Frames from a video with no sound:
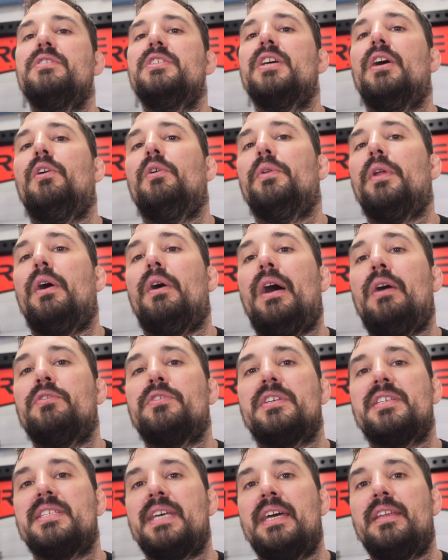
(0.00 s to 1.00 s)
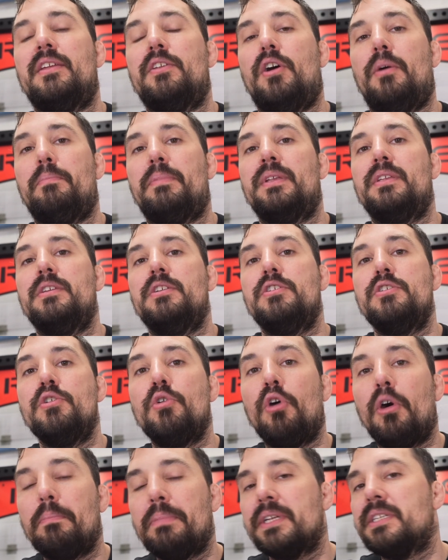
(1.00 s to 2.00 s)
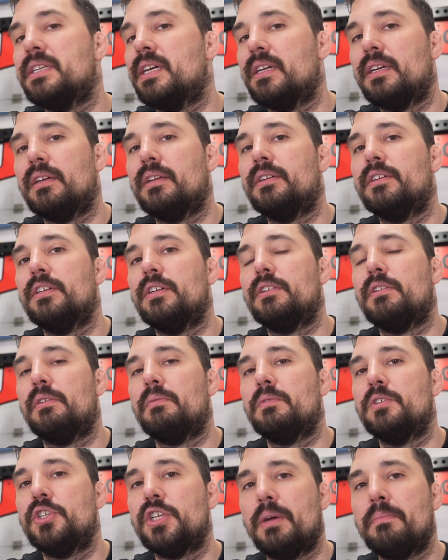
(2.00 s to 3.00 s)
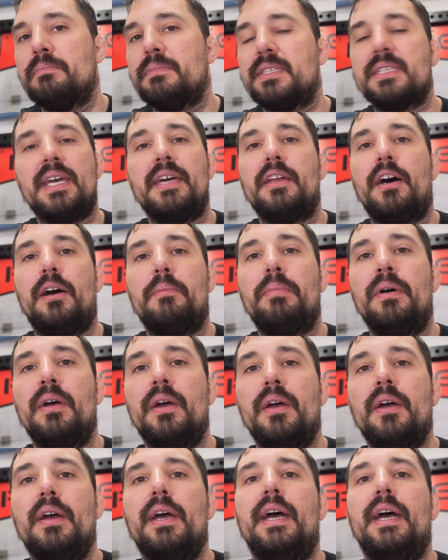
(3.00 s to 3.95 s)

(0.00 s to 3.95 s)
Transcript: don't know how to set it up in your particular gym setup,